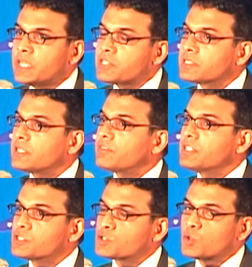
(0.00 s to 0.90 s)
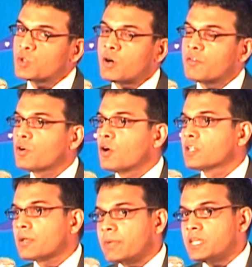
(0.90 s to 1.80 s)
each and every show of all
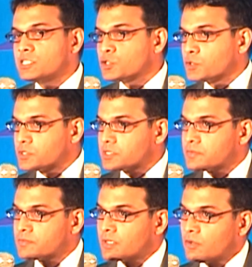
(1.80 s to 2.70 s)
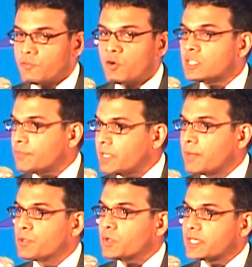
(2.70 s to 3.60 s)
their main shows, of all their
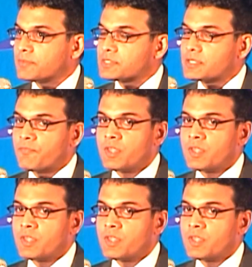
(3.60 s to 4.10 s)
main programs.